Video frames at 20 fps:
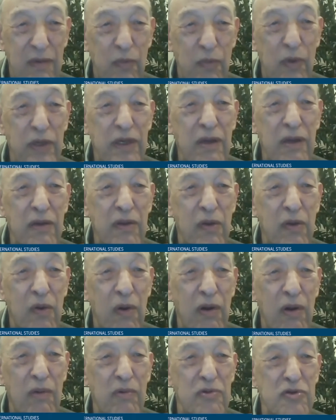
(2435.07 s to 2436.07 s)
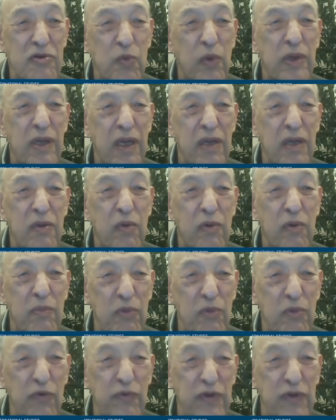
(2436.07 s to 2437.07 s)
one year there were almost 100
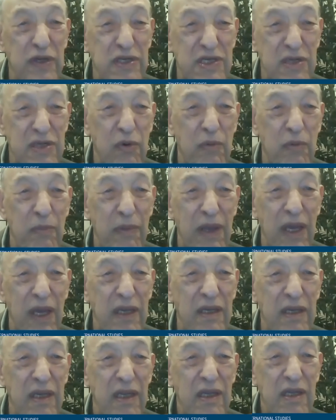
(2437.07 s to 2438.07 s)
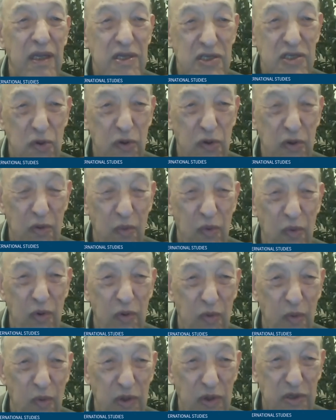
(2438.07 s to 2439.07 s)
movies that were made showing
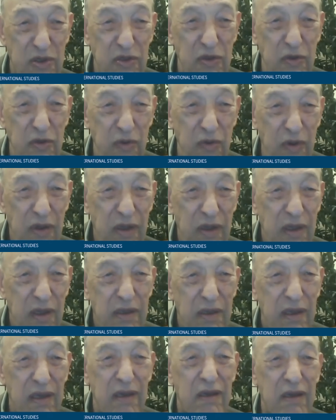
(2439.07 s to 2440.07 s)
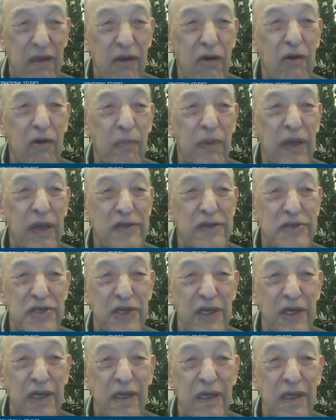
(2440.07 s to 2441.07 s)
World War II. You could go to
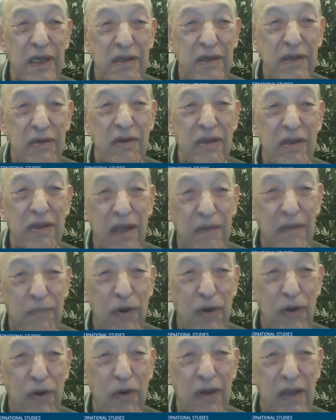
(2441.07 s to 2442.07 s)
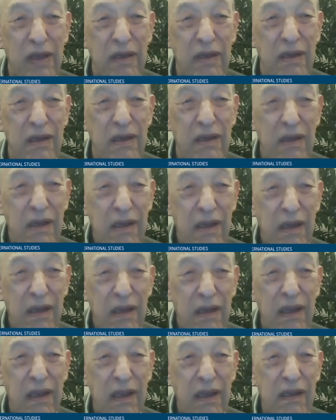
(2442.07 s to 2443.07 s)
Beijing during that period
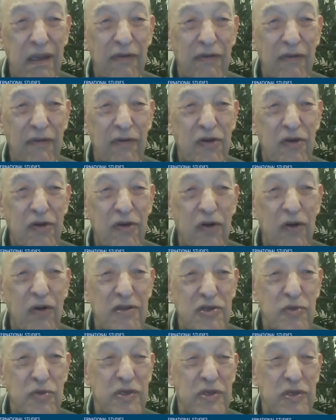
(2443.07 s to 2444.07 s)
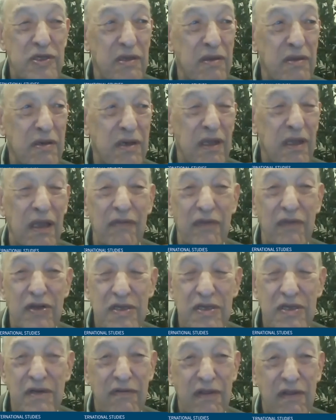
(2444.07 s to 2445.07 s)
and you turn on the switch on the
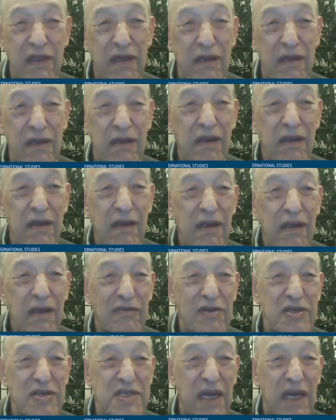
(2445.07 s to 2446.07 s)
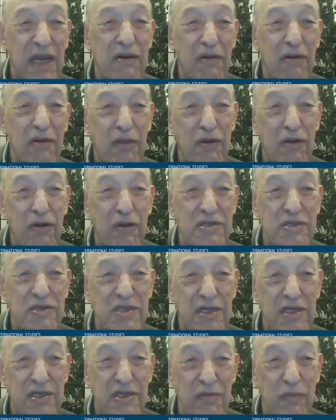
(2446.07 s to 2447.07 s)
television. If the second or third
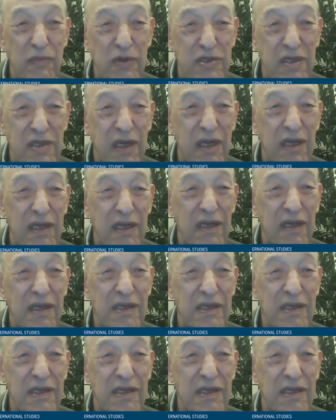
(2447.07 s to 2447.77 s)
station was not a